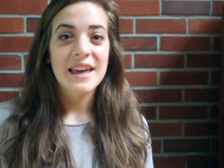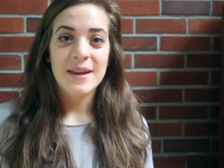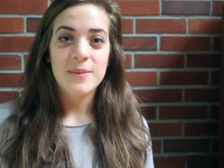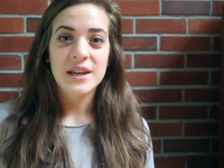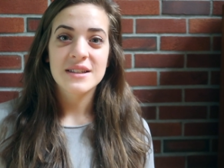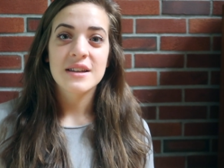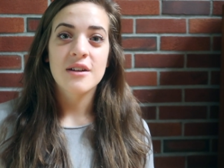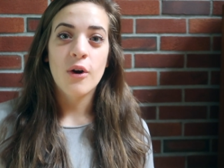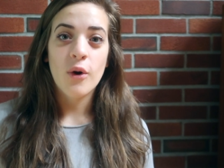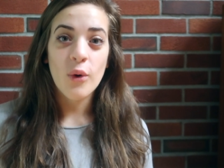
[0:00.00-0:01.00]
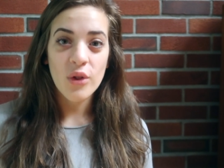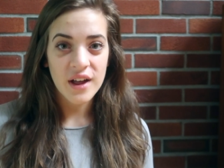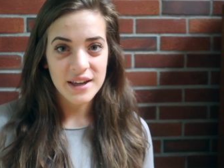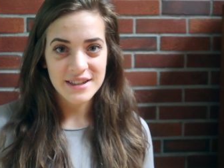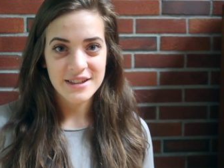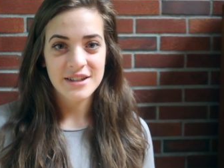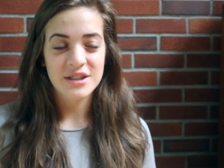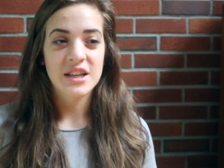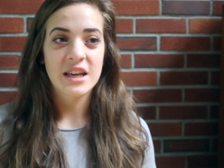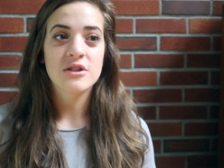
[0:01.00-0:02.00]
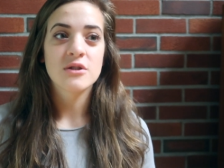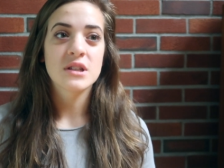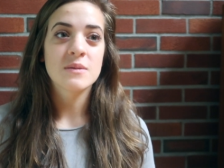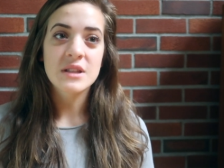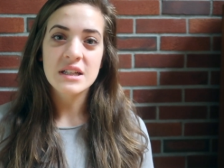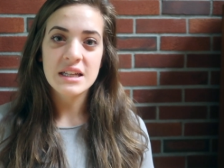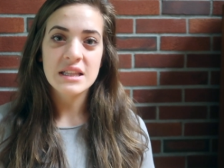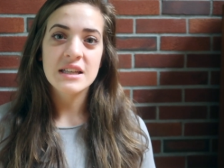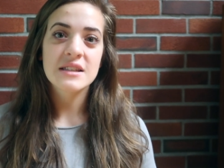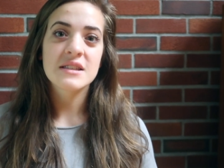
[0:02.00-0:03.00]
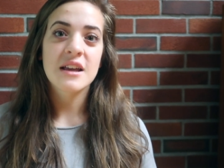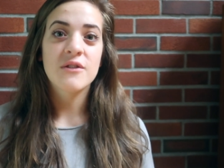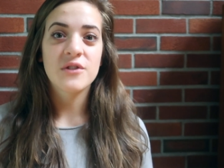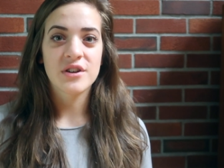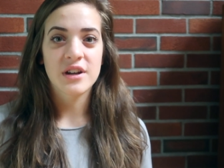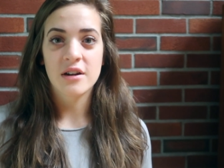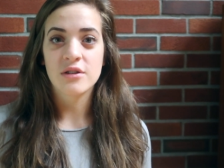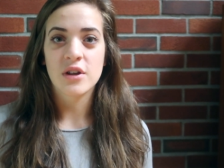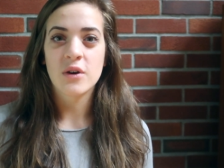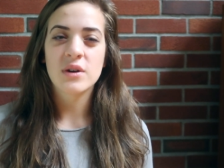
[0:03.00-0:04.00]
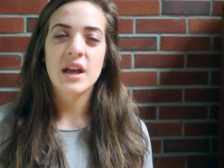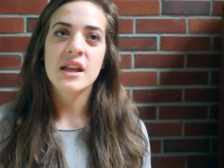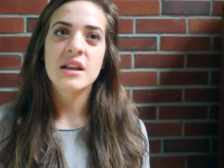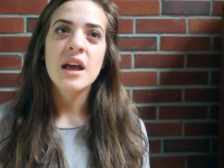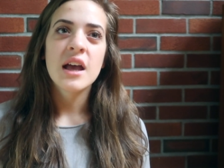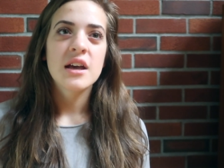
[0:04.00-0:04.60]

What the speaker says: it makes it a whole lot easier to get through something like this if you're not alone. And